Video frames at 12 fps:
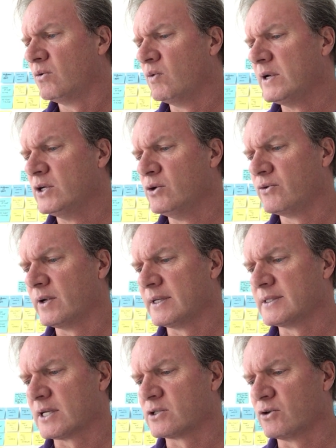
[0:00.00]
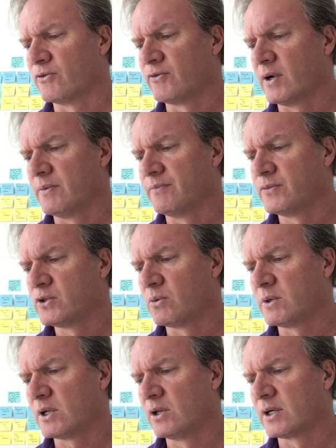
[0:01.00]
redo things, that's no fun. So
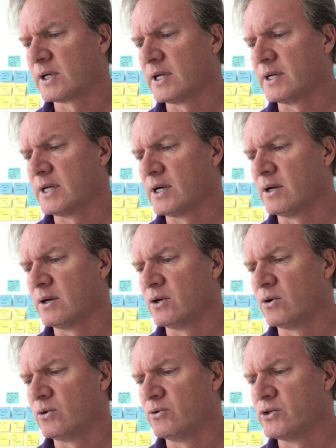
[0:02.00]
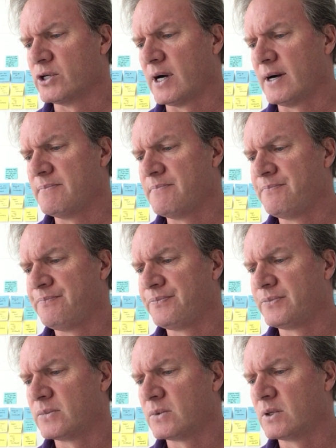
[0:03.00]
we're going to look at an older job.
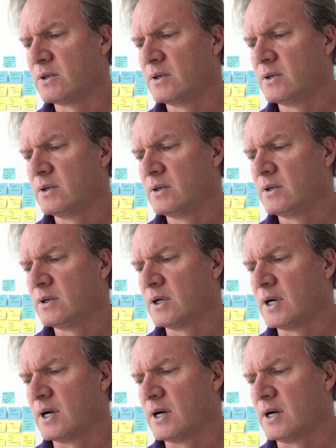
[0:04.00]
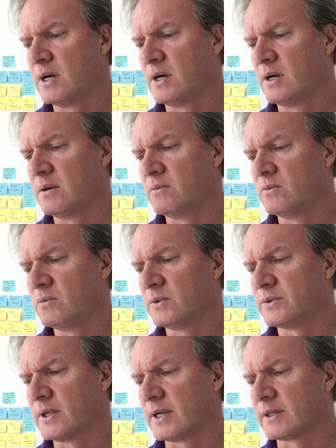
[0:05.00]

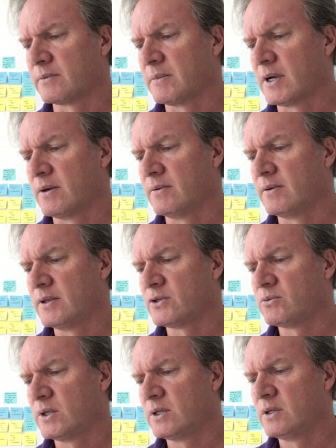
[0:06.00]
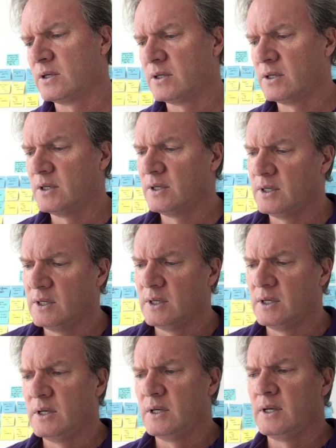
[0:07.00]
We'll talk about this one.
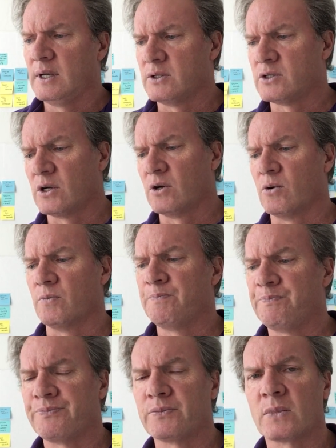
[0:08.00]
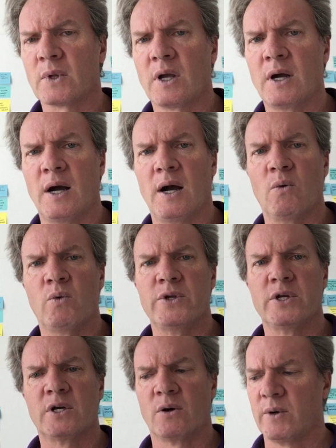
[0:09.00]
And so when
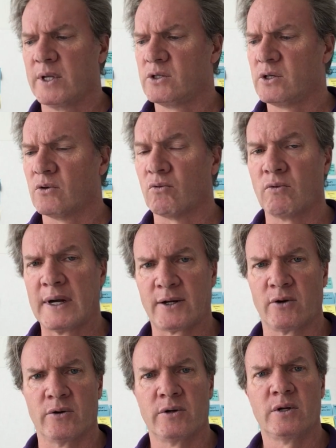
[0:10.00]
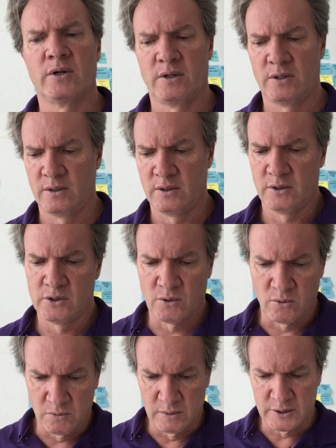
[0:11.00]
you go into the record,
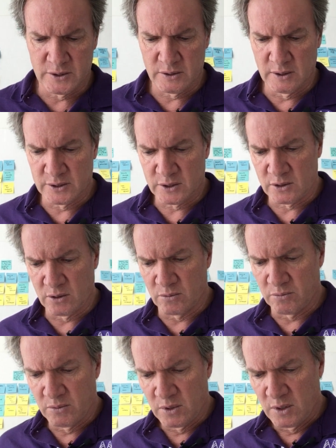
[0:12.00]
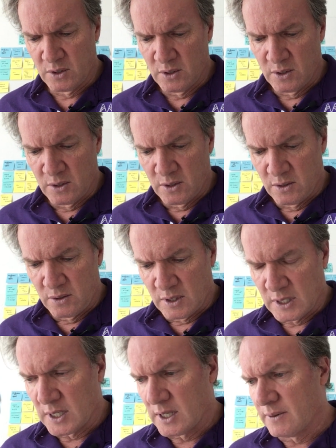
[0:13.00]
so let's go
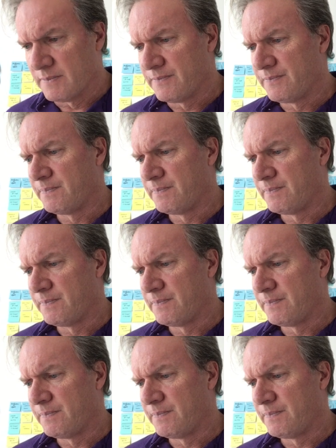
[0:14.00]
and